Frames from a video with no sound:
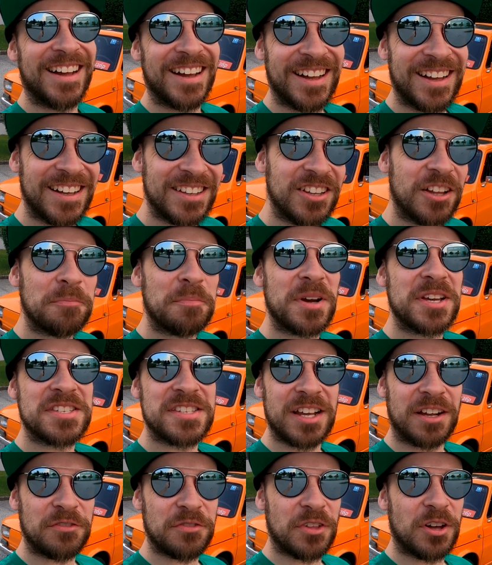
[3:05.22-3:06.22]
not
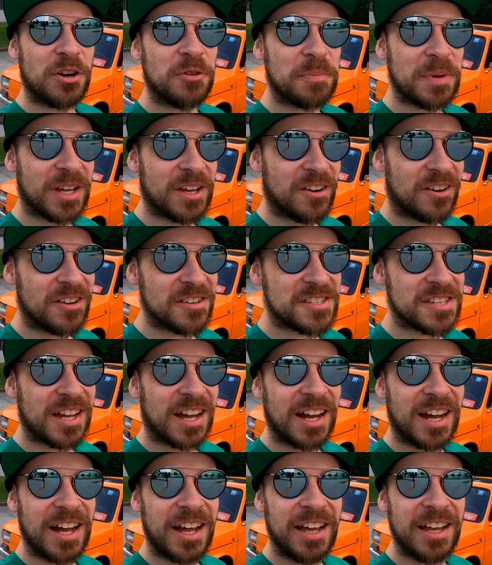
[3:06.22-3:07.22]
myself though, because
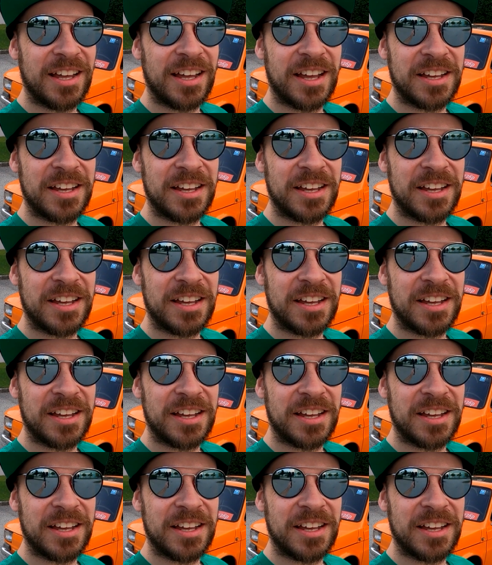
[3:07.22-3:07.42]
I